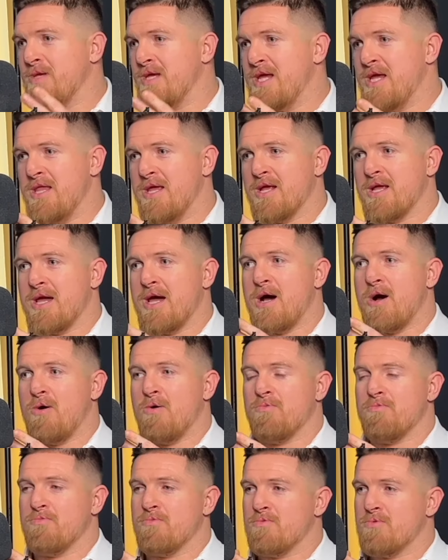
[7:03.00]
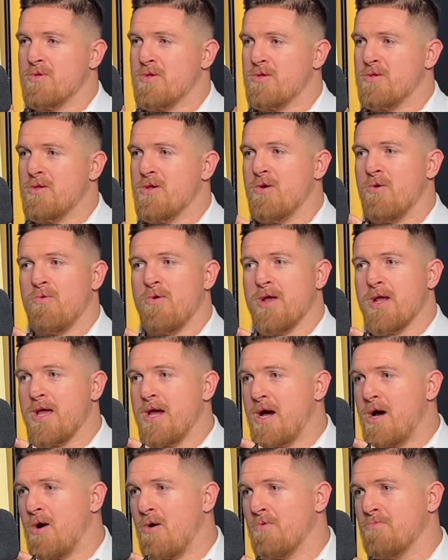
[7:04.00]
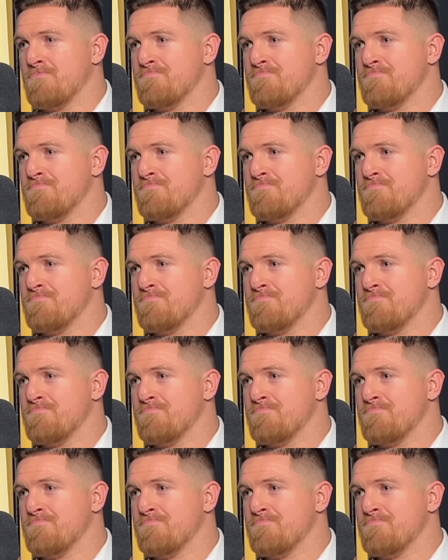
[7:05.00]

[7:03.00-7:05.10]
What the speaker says: eating out, going out.